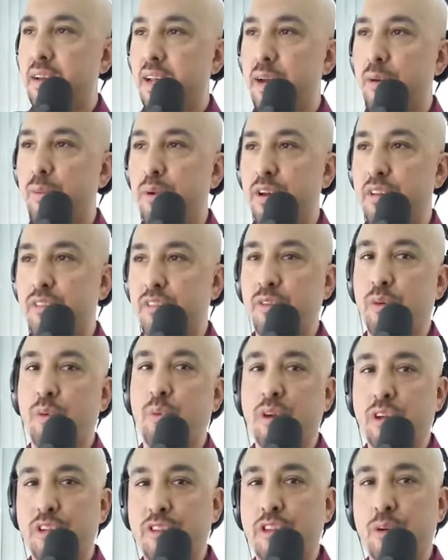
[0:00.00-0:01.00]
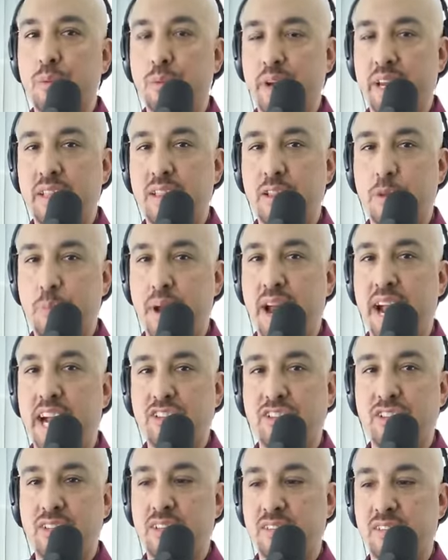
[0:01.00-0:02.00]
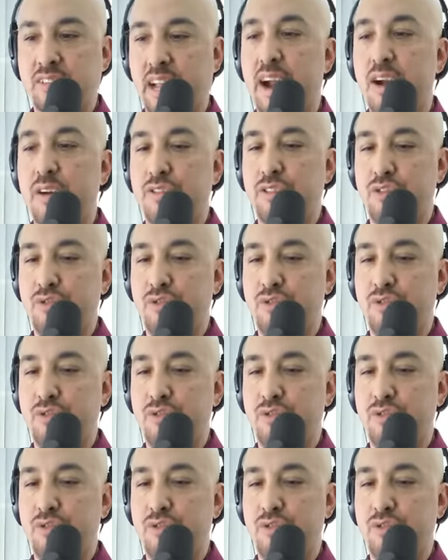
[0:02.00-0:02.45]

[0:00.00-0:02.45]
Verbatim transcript: It was the will to win, the passion, desire,